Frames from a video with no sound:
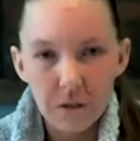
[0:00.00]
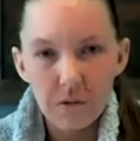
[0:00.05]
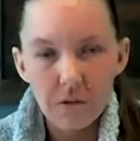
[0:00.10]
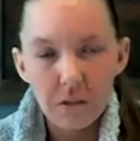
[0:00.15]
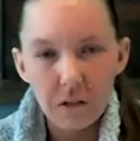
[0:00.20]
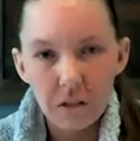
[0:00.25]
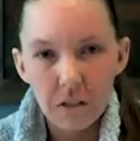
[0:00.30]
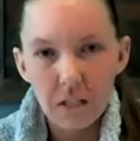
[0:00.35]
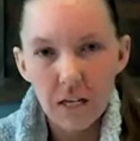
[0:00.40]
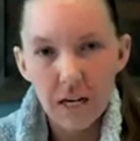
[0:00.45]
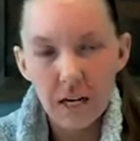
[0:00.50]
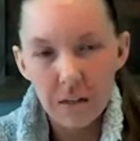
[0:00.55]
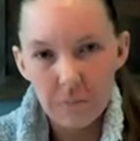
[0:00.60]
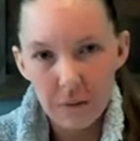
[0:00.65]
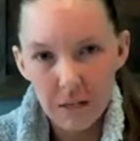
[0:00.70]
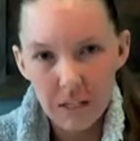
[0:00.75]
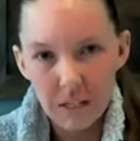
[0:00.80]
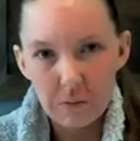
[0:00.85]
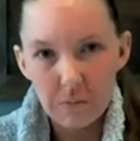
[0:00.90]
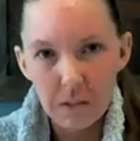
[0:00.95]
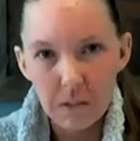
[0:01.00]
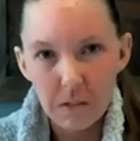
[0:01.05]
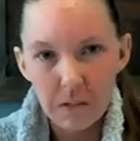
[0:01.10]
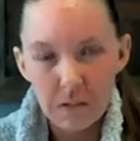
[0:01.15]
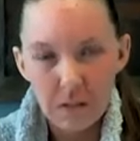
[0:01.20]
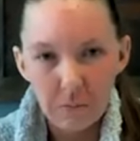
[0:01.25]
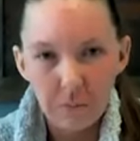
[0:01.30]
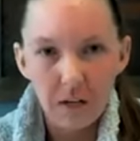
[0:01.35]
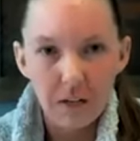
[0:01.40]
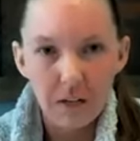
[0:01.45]
when you start to add basements,
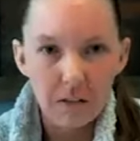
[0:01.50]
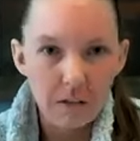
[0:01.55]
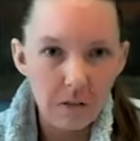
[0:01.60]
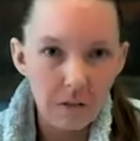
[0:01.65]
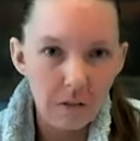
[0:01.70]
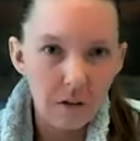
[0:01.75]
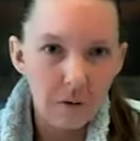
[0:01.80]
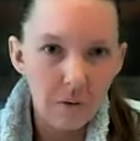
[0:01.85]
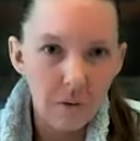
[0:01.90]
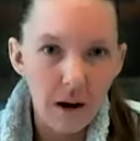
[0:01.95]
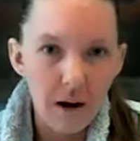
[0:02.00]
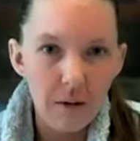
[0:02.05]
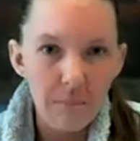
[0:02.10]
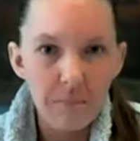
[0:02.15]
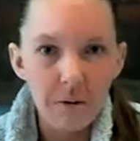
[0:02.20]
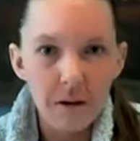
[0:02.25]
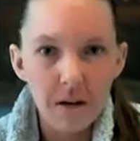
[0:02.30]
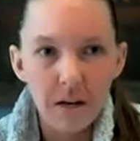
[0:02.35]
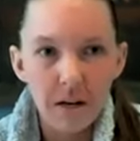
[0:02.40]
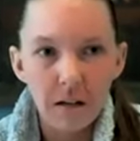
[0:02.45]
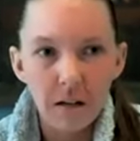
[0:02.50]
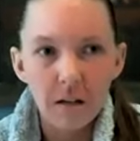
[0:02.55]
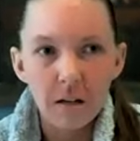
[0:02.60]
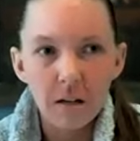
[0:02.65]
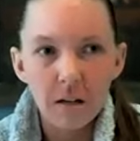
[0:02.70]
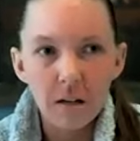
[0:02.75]
the prices go up. And